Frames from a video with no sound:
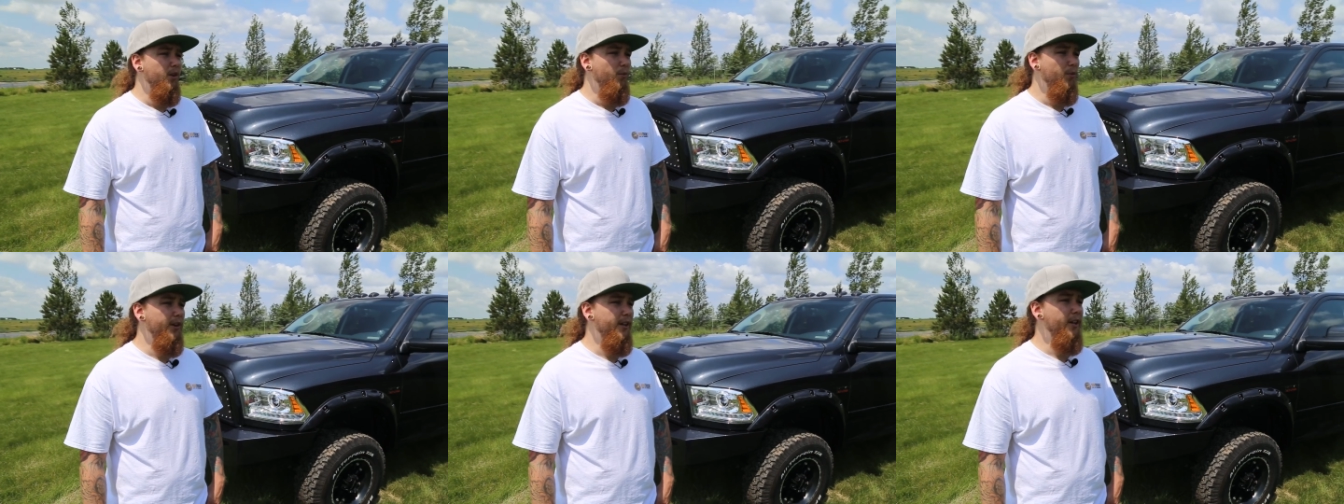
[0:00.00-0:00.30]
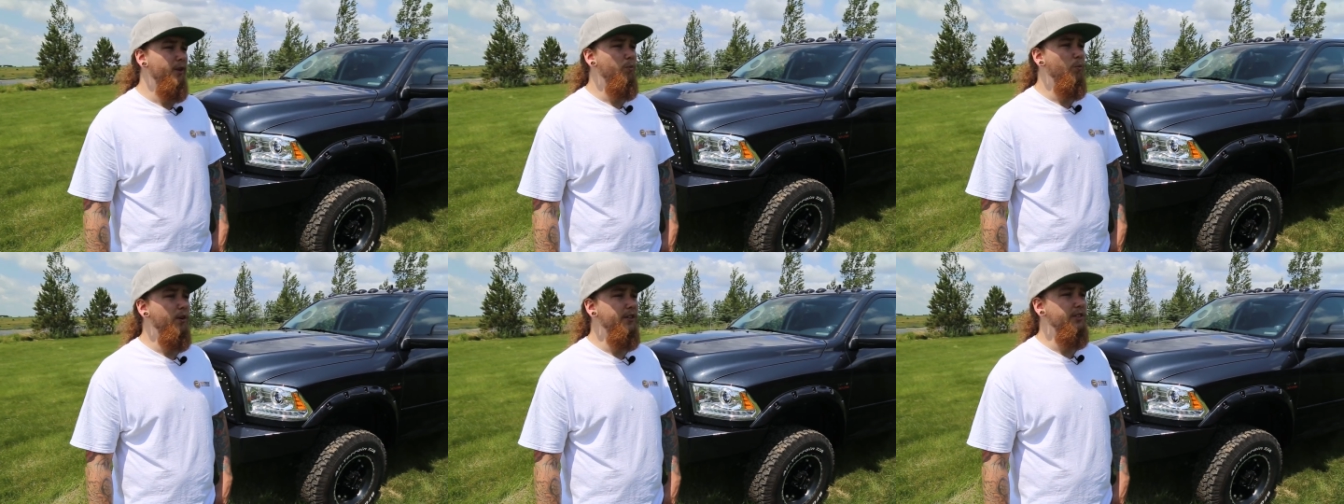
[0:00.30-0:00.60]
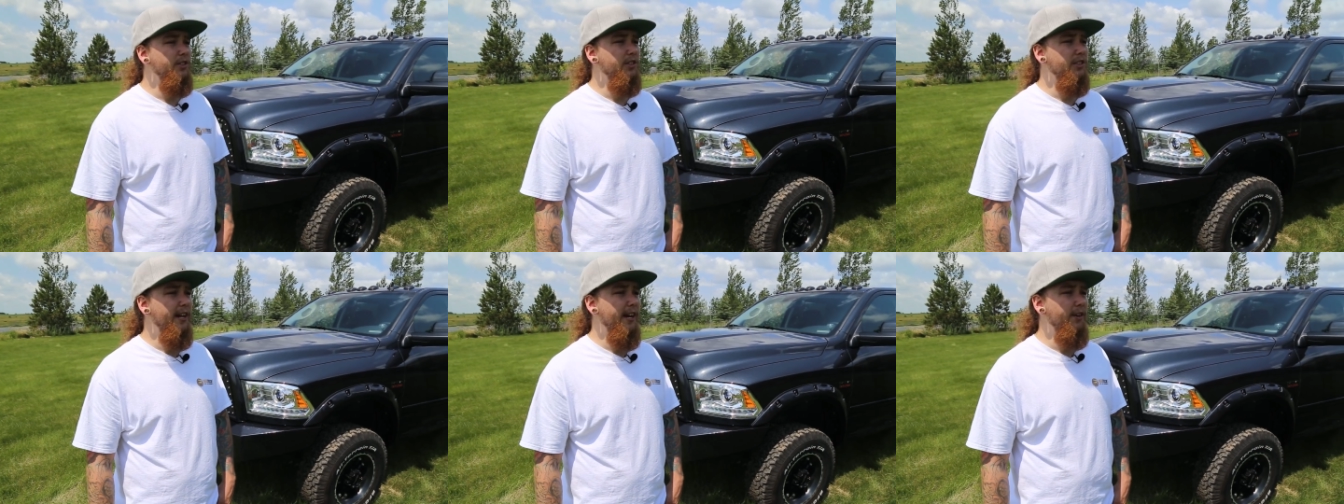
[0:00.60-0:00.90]
We didn't want
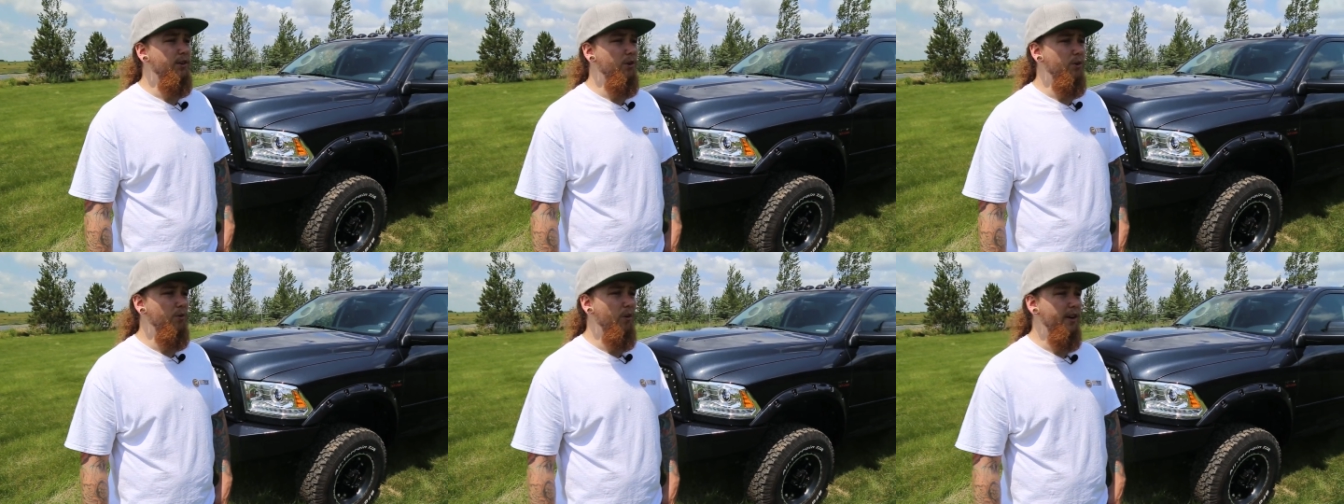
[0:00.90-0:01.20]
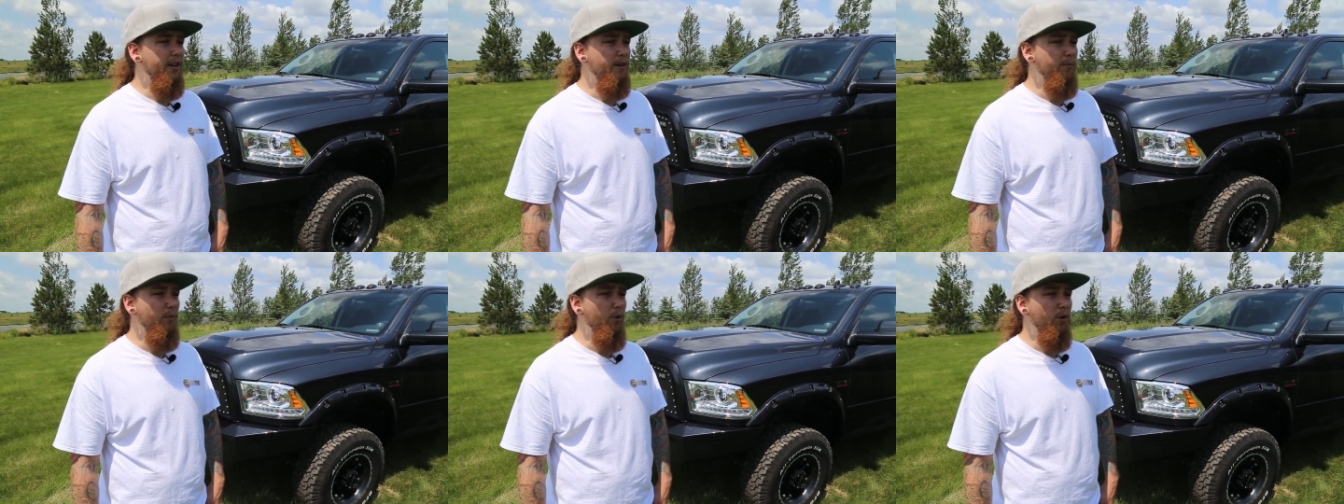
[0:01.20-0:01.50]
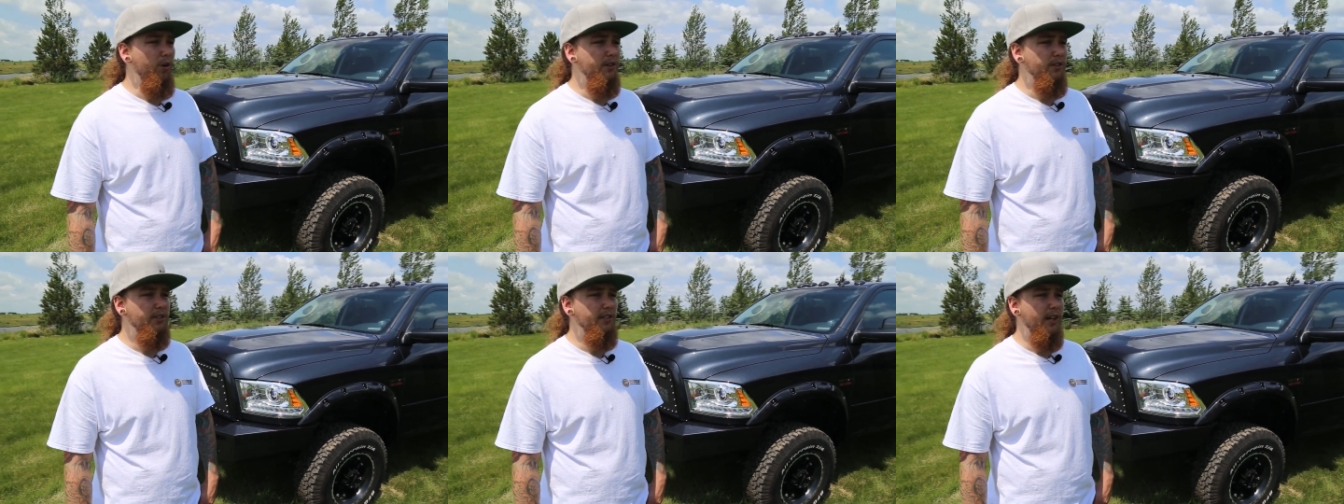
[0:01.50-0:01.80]
standard running
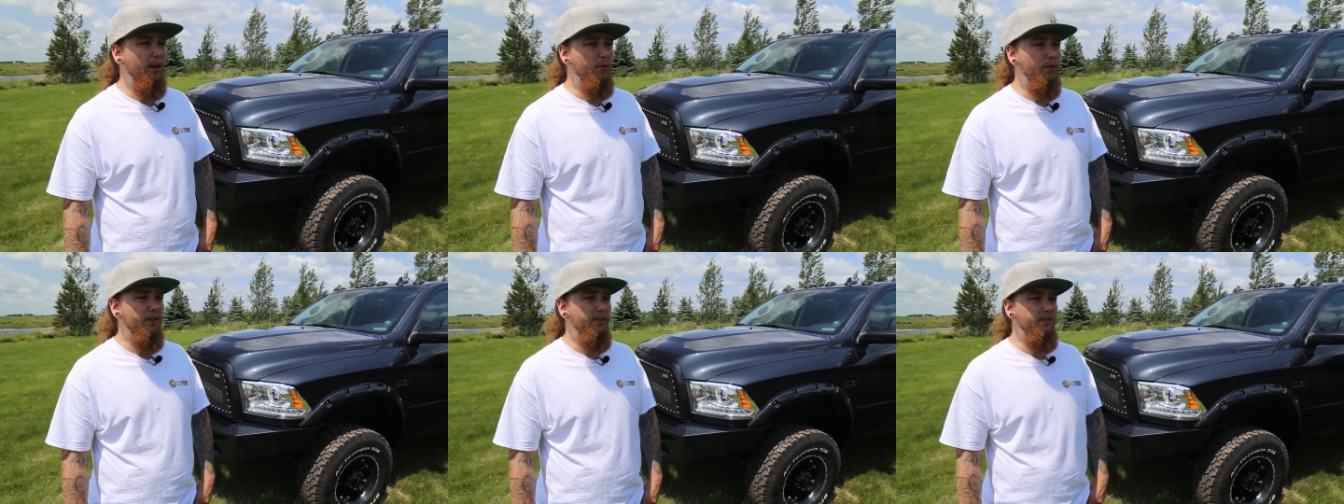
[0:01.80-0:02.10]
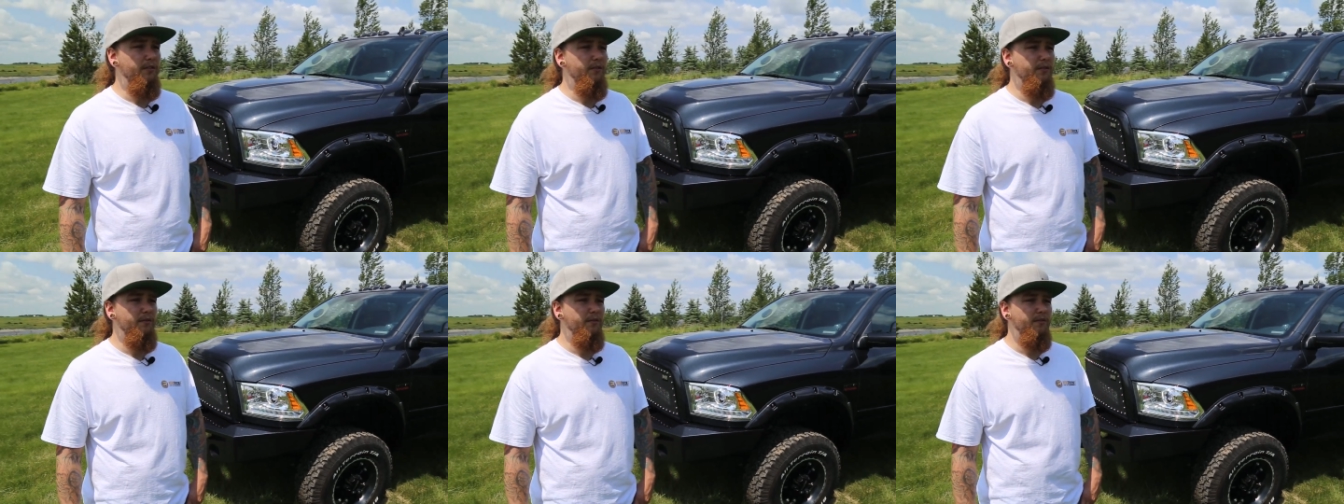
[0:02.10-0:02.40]
boards that would...